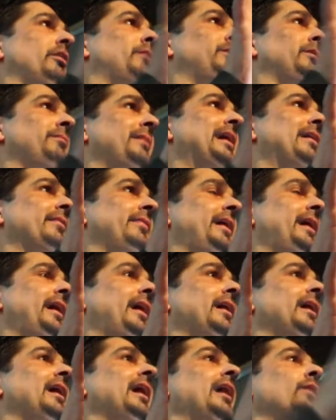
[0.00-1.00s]
problem out
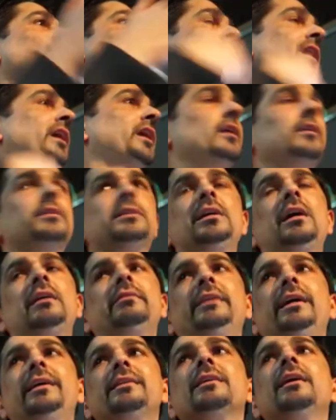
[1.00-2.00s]
there, and we're guilty
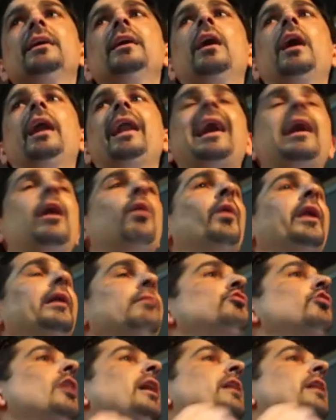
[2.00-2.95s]
of it. And I, what I'm